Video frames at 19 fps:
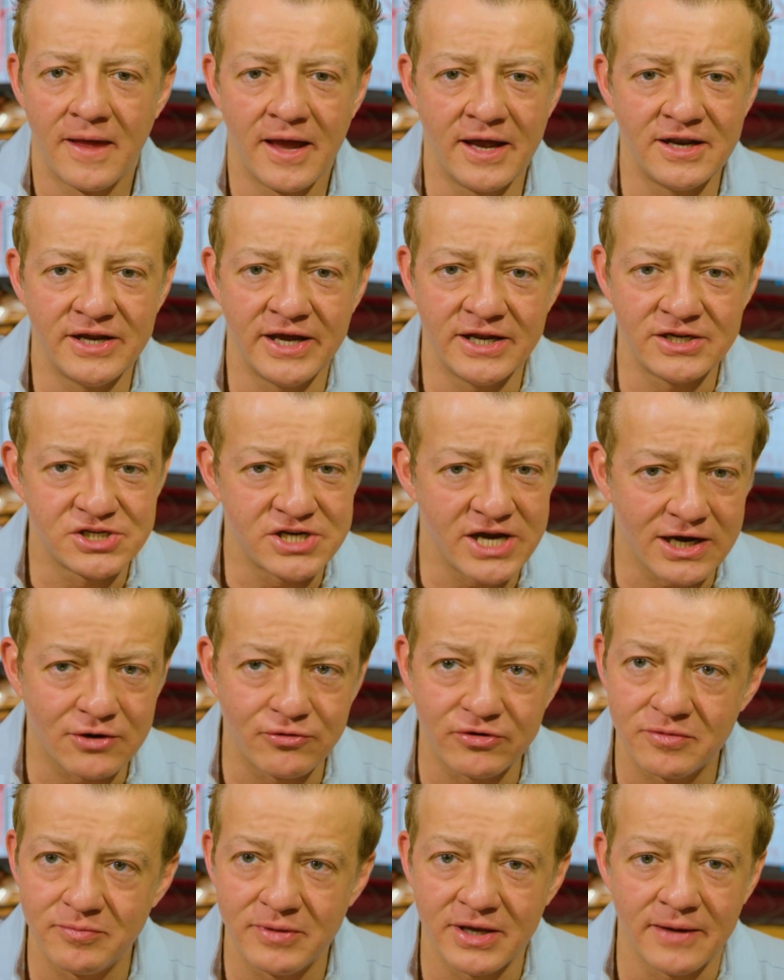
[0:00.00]
And, and check
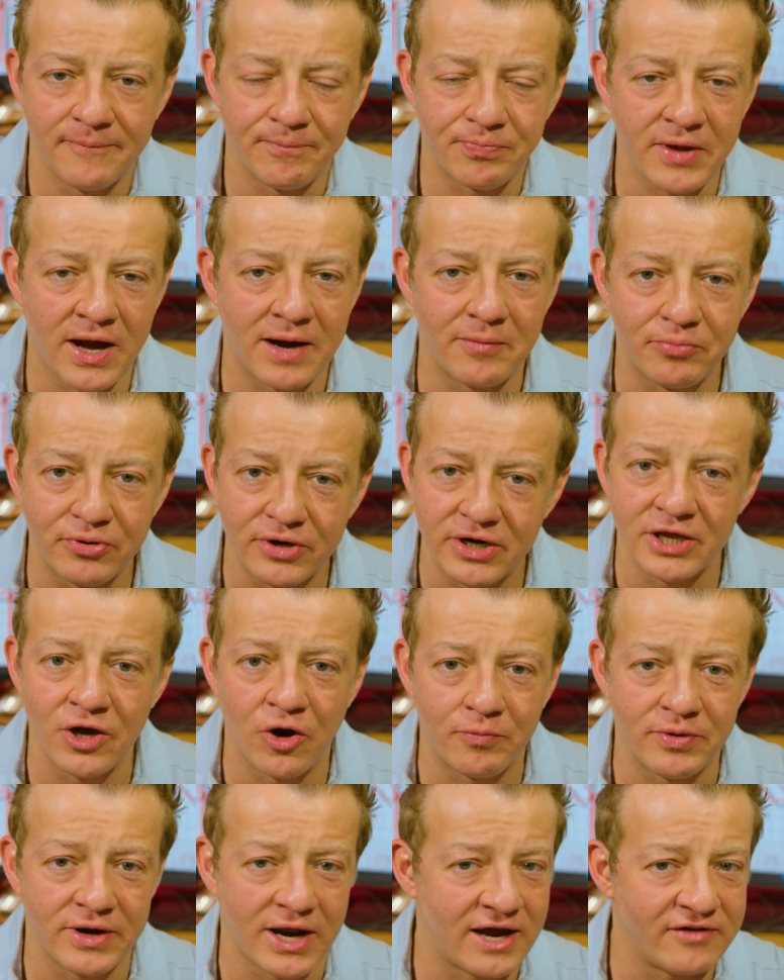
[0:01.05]
with me. I'm pretty
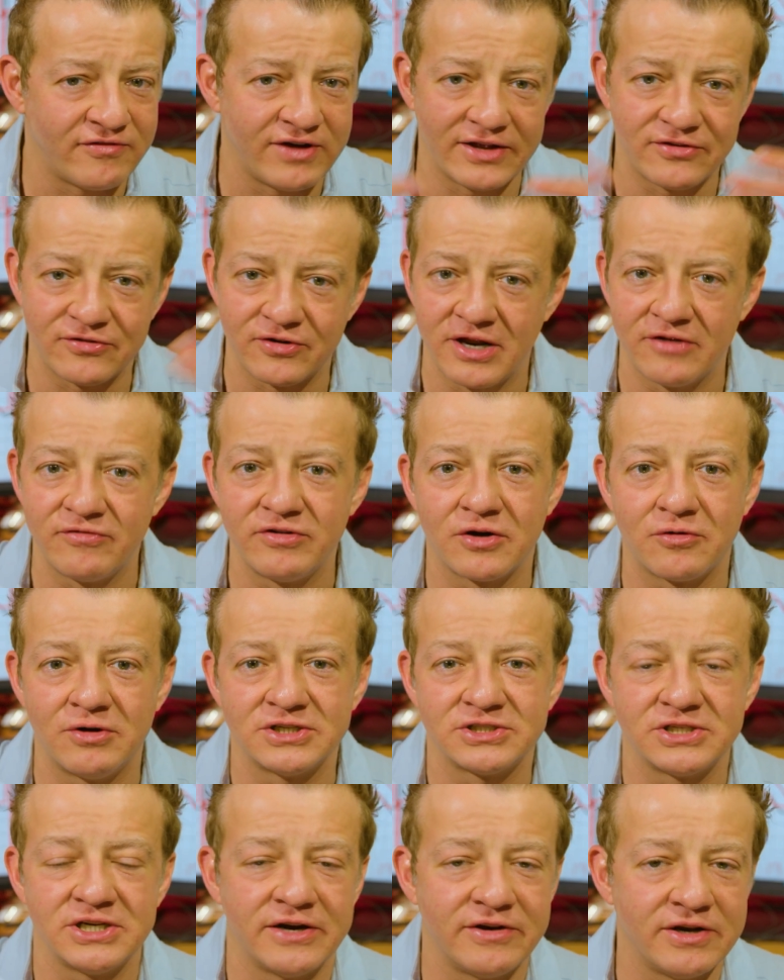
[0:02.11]
open. I've answered every
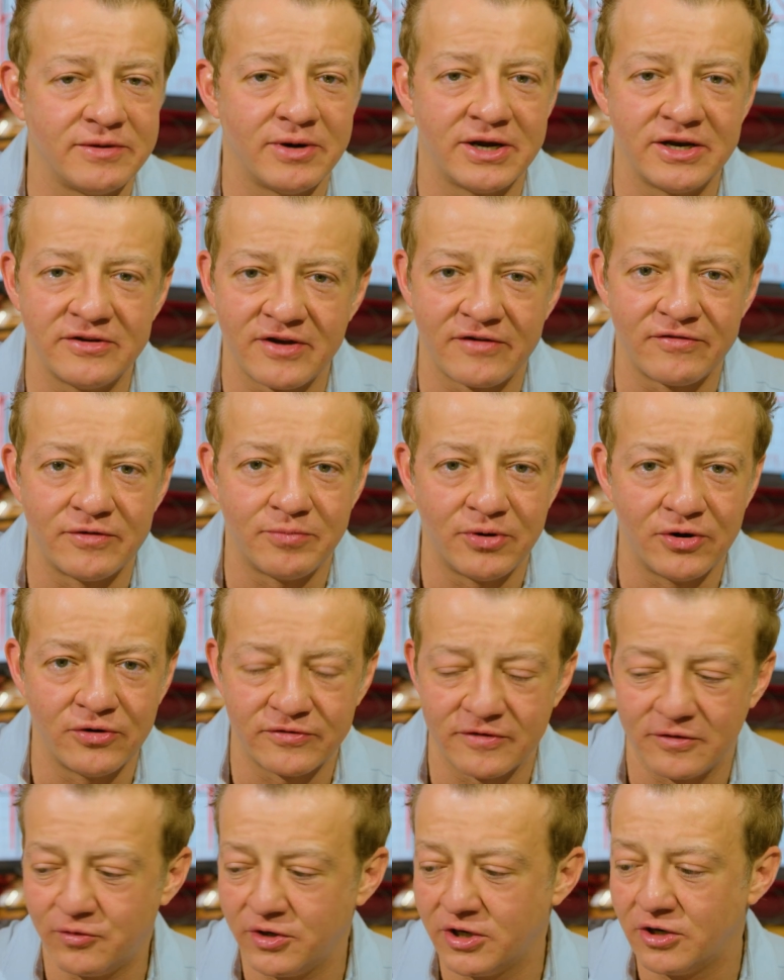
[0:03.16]
question anybody's ever
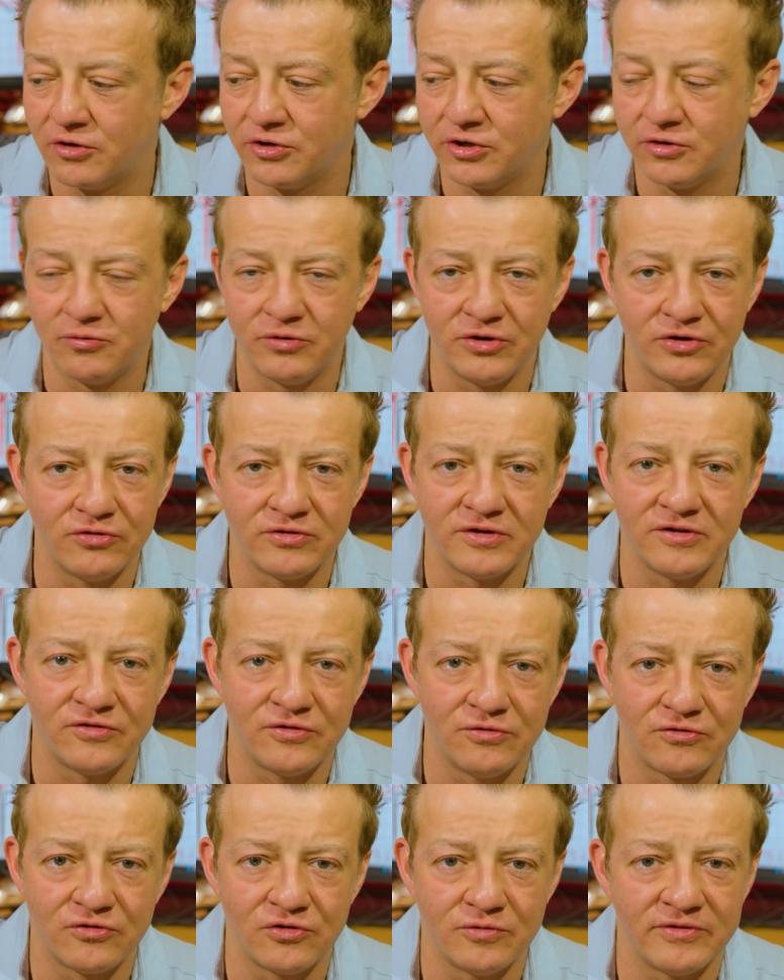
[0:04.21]
posted. We go, we do these
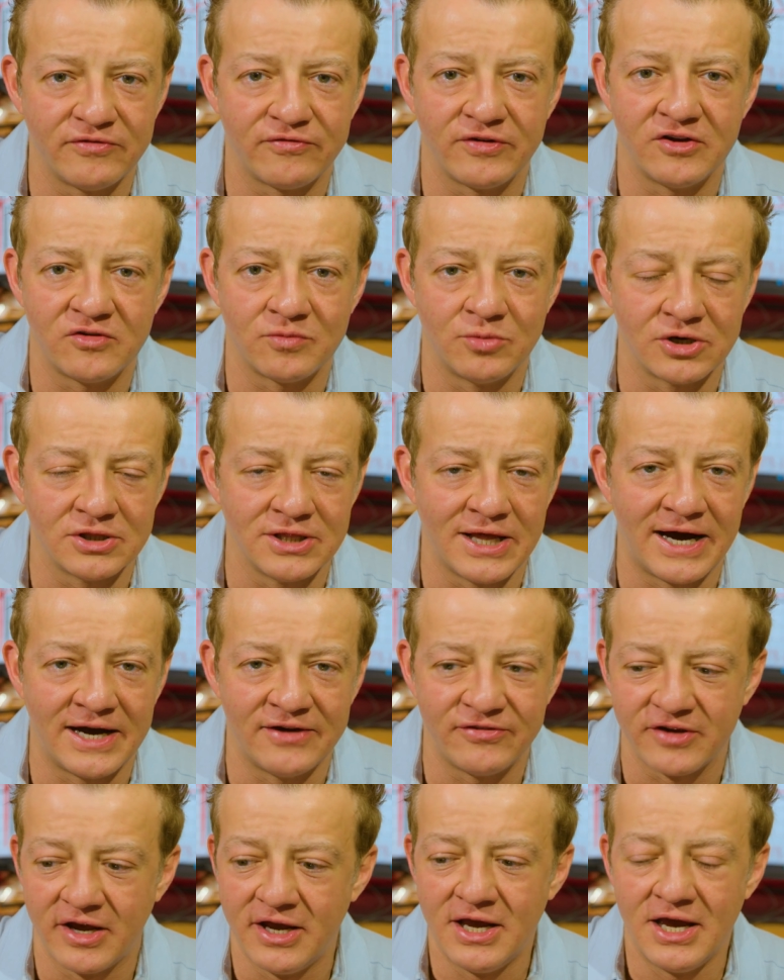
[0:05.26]
YouTube and Facebook
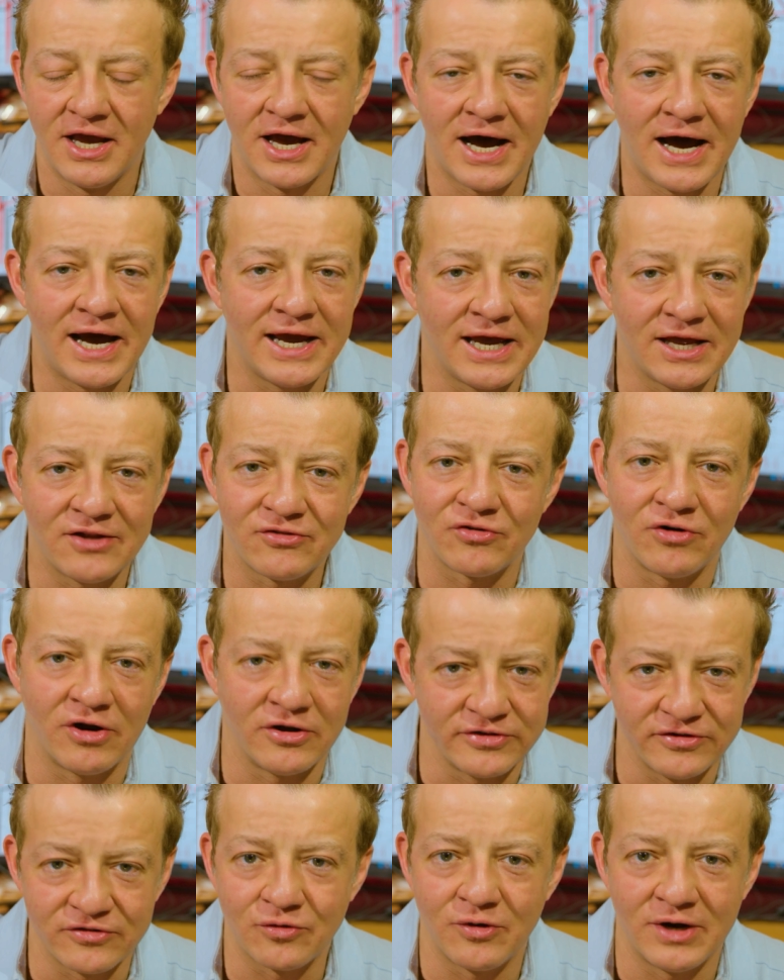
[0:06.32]
lives. I answer
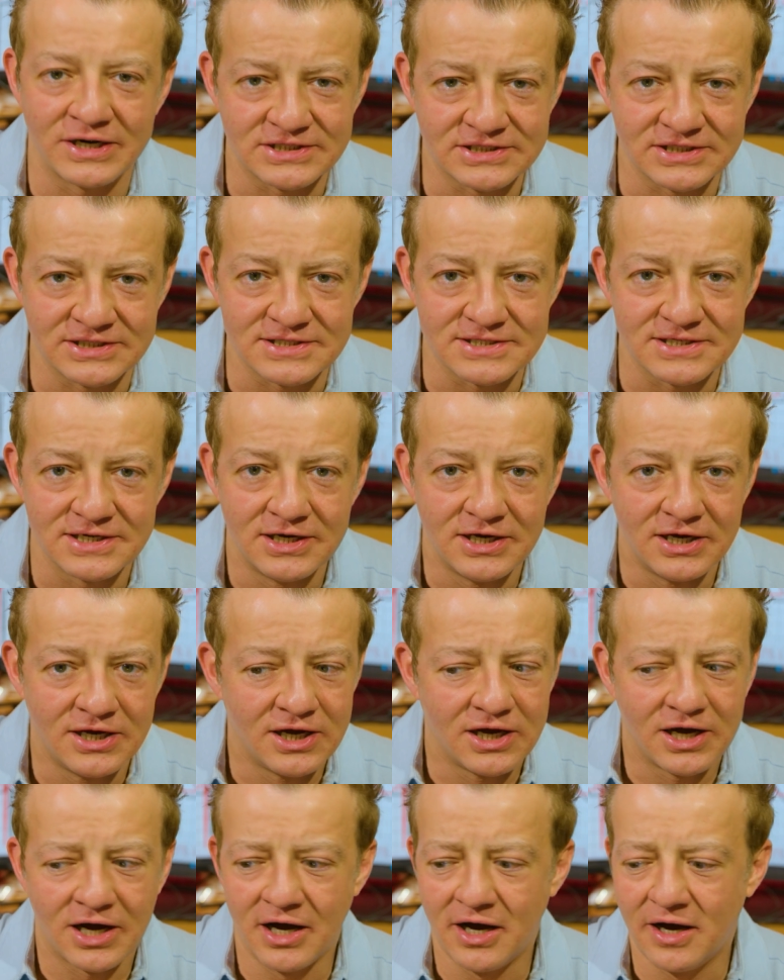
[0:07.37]
all these questions.
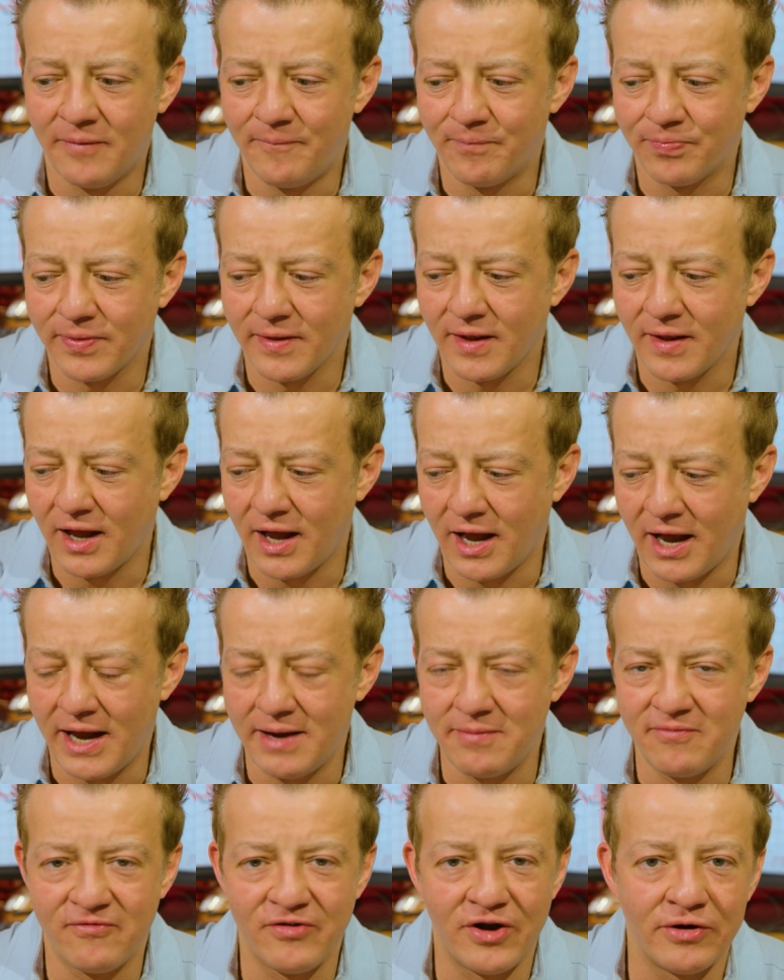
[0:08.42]
Um,
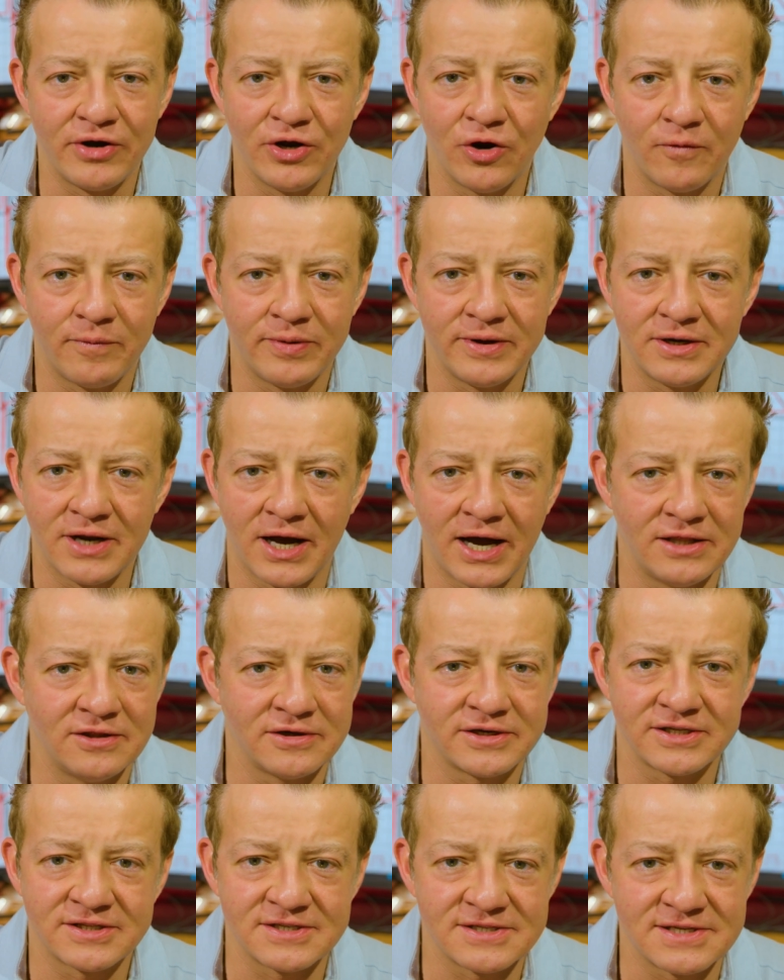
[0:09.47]
I'm very open. I
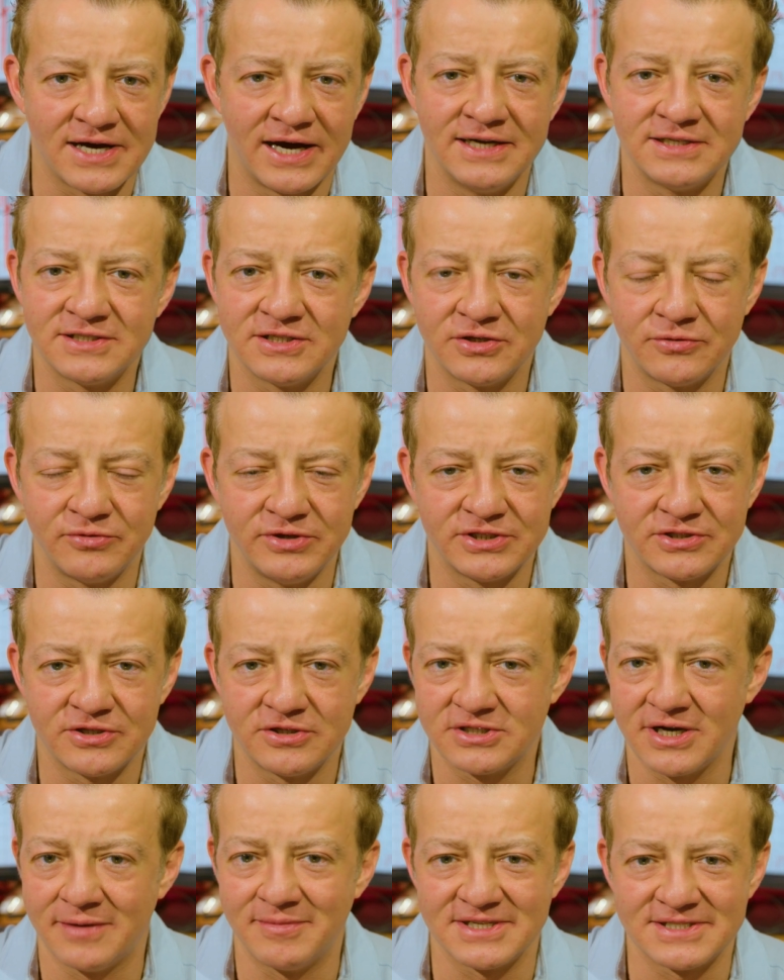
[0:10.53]
look at the science and the
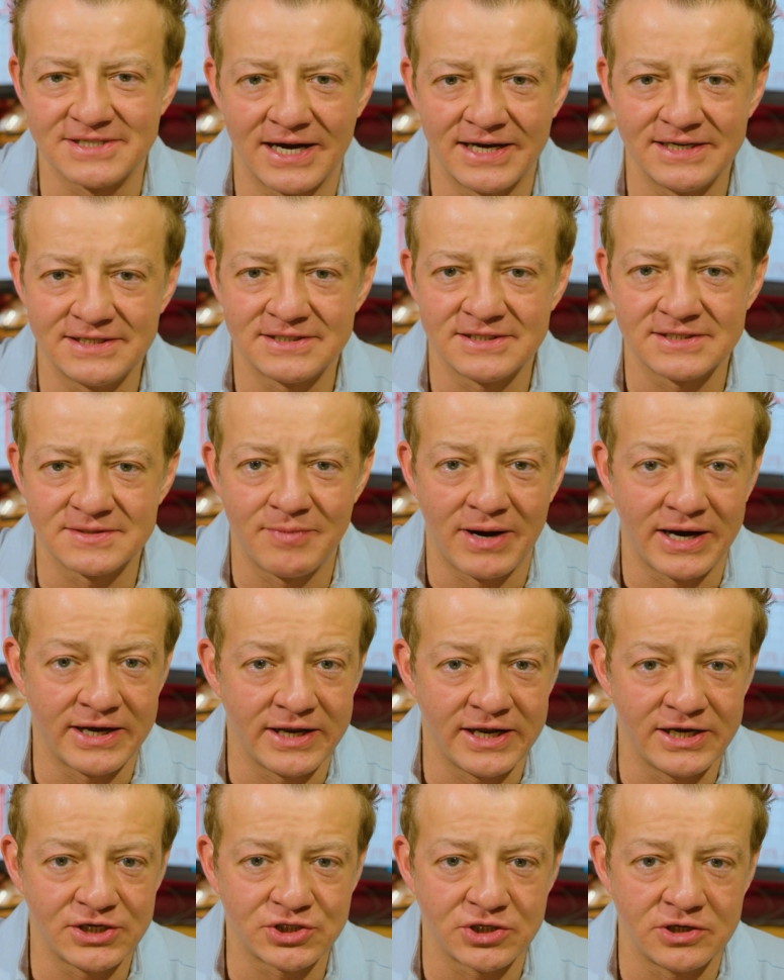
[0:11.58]
research. I'm a scientist by
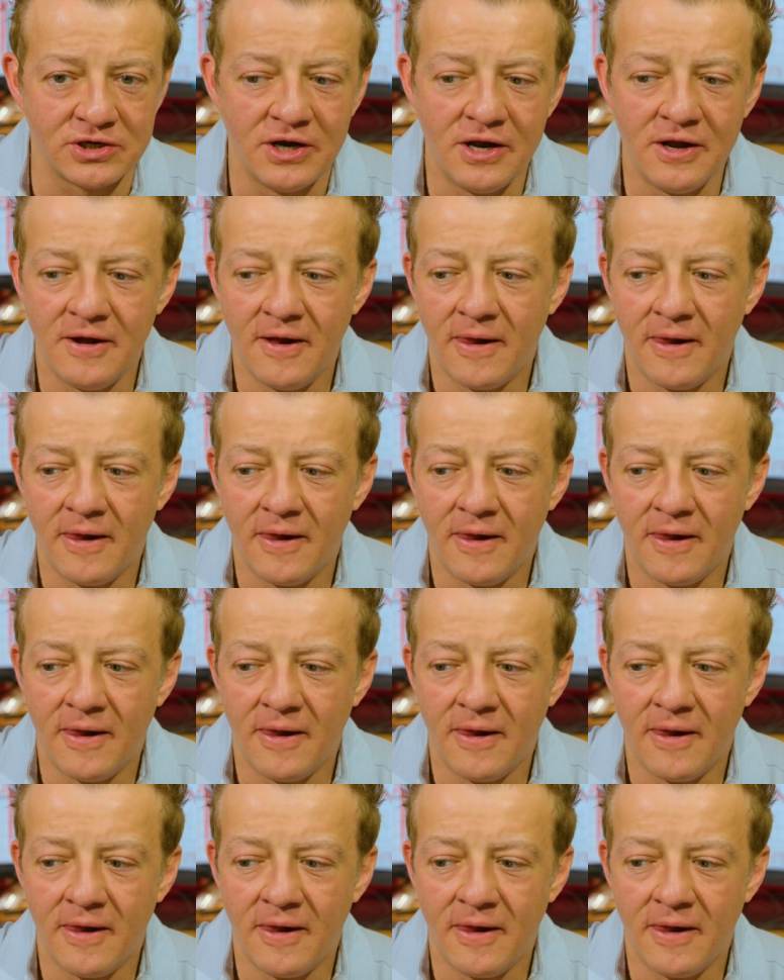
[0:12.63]
nature.